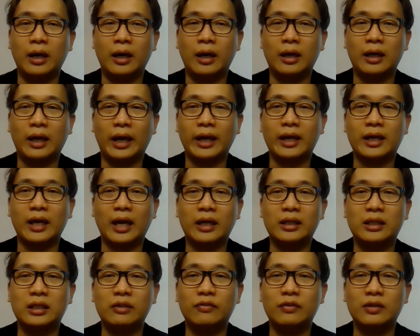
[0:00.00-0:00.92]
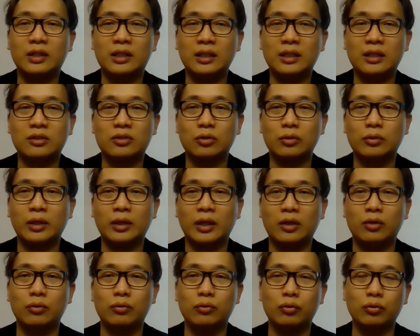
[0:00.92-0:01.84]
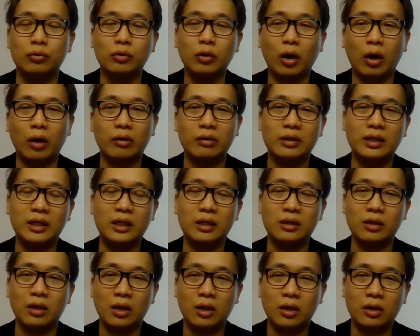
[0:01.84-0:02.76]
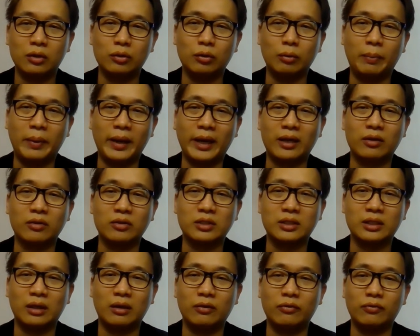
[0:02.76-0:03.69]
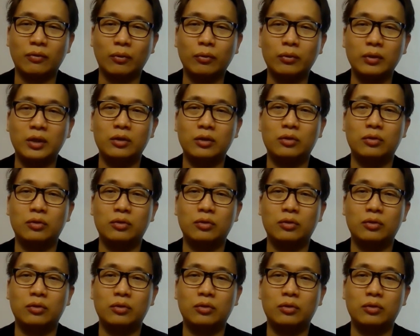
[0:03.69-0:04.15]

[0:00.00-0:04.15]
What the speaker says: like activities, so that you do not need to pack yourself only